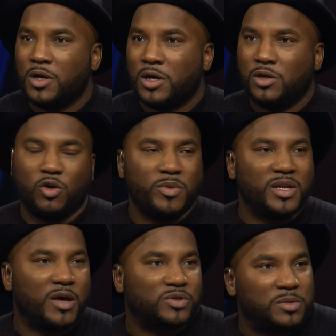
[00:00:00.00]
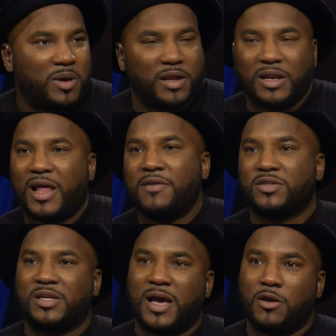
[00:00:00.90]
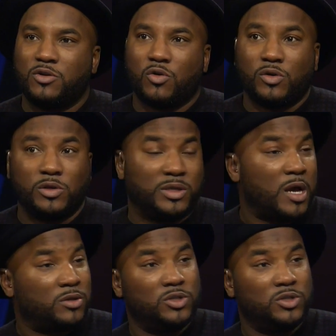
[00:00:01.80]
You know what I mean? That was about a lifestyle. You know, Dr.